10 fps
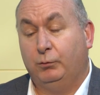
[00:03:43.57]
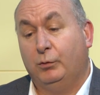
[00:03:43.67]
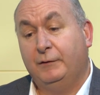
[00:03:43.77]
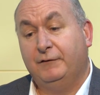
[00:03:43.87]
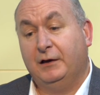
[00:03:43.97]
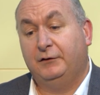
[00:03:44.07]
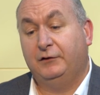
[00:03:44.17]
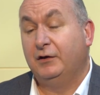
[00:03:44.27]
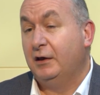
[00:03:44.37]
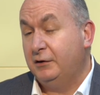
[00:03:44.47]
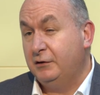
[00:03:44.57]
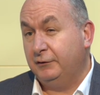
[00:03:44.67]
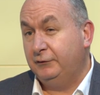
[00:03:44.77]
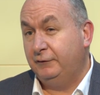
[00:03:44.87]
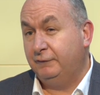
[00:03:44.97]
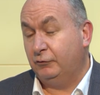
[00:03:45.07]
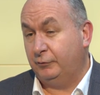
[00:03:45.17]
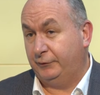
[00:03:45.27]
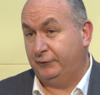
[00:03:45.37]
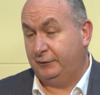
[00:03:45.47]
What we found is
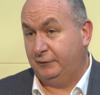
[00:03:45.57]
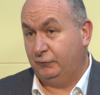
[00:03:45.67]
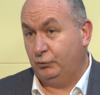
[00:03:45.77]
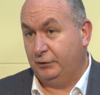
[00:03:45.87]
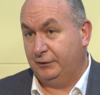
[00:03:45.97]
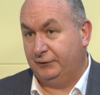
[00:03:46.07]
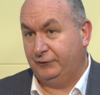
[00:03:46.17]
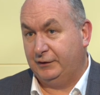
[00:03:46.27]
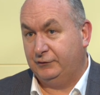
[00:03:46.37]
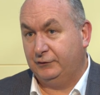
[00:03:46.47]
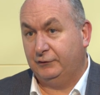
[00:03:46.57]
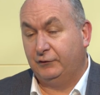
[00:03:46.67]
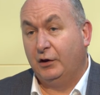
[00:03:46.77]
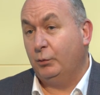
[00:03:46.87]
94% of organisations,